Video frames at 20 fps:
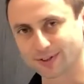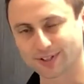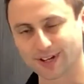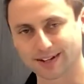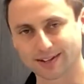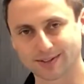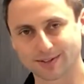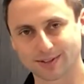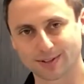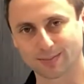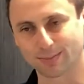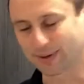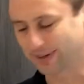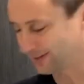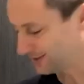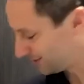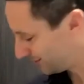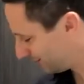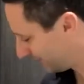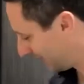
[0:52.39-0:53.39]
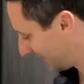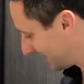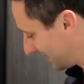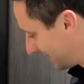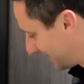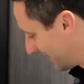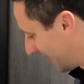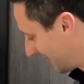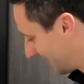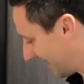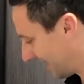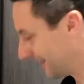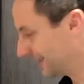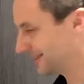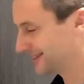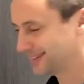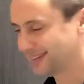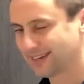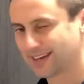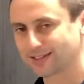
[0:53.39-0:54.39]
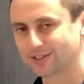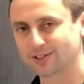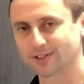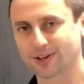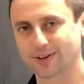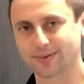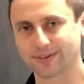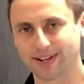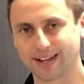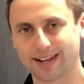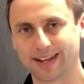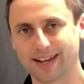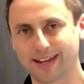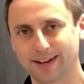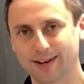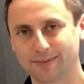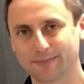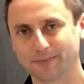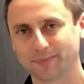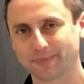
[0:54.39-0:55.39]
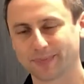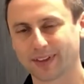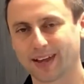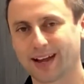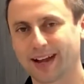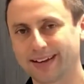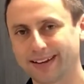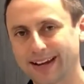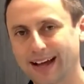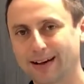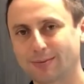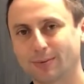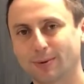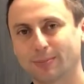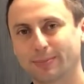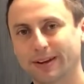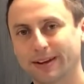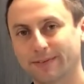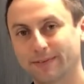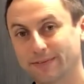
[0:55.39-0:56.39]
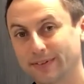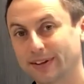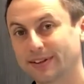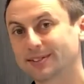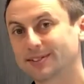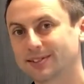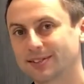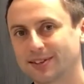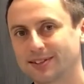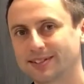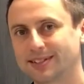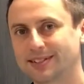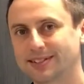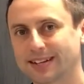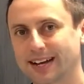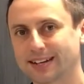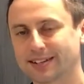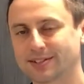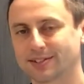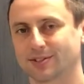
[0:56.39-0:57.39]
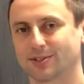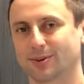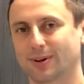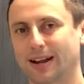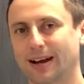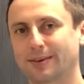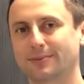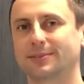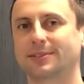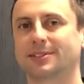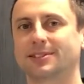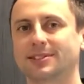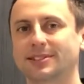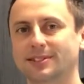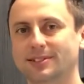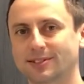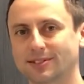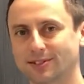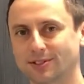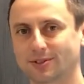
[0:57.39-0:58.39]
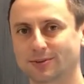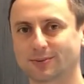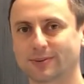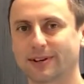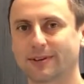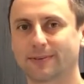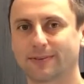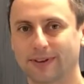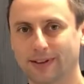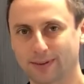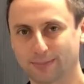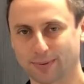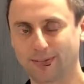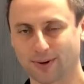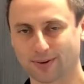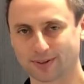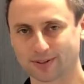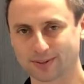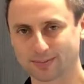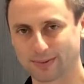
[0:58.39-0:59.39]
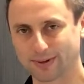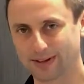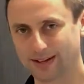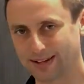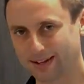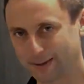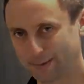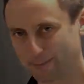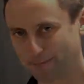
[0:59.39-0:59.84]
cycle is complete, you'll get a red LED as shown here, and that will be a fixed 30 seconds to allow for the system to refill approximately.